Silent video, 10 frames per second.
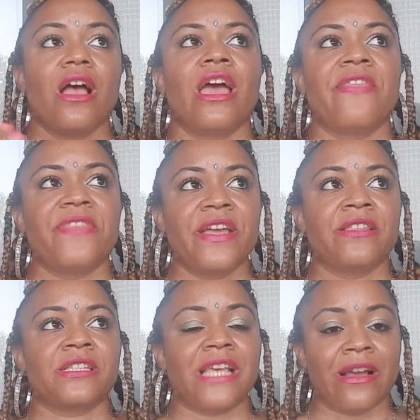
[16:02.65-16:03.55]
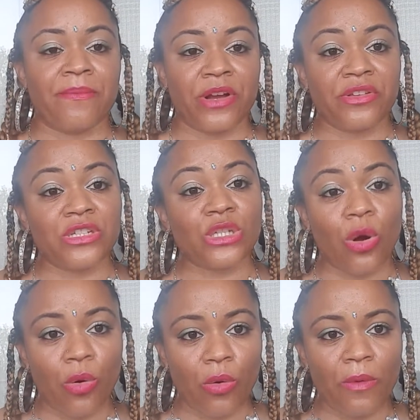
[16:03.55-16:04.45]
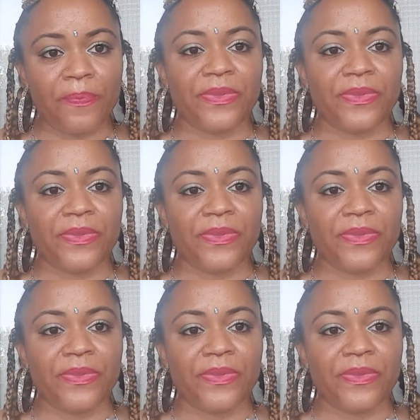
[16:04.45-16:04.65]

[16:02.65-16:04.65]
And then the second brother is Cole,